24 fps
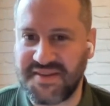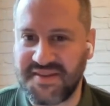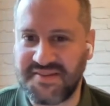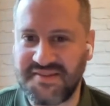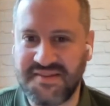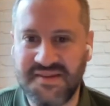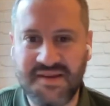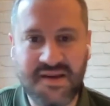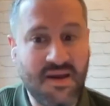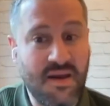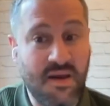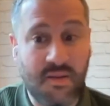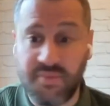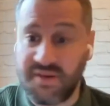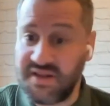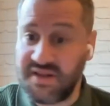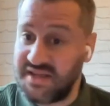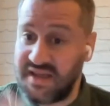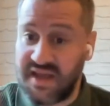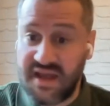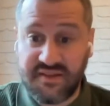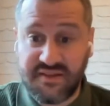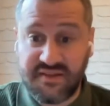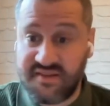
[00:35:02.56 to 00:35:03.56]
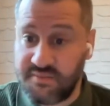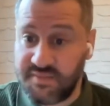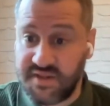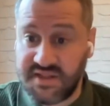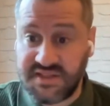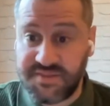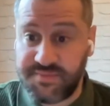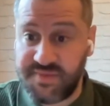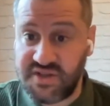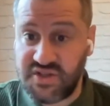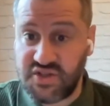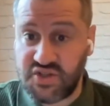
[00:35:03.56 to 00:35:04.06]
in this. But again,
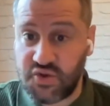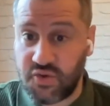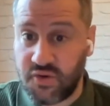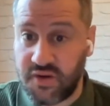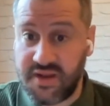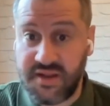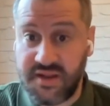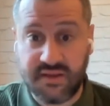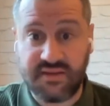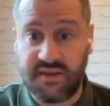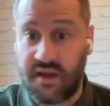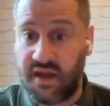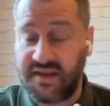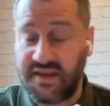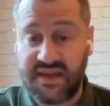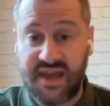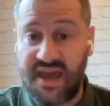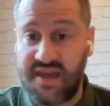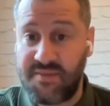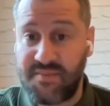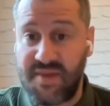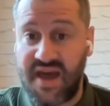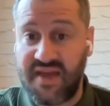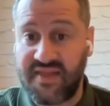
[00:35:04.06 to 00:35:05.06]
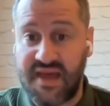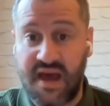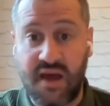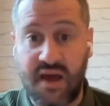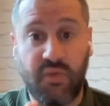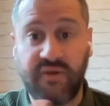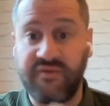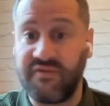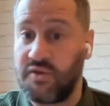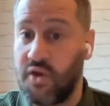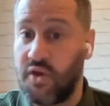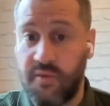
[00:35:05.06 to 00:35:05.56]
similar to Bishoy, I came at
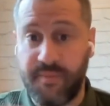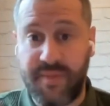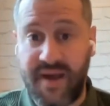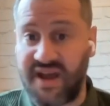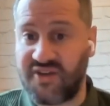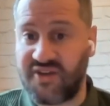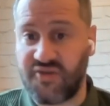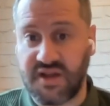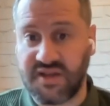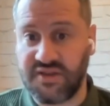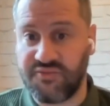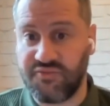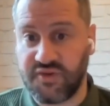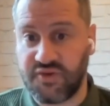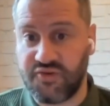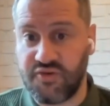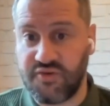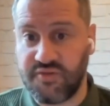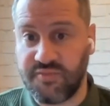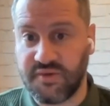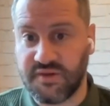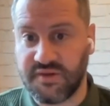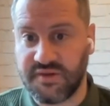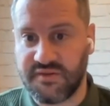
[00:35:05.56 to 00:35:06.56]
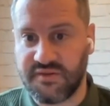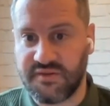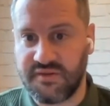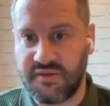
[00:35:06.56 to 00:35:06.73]
that with no background in recruitment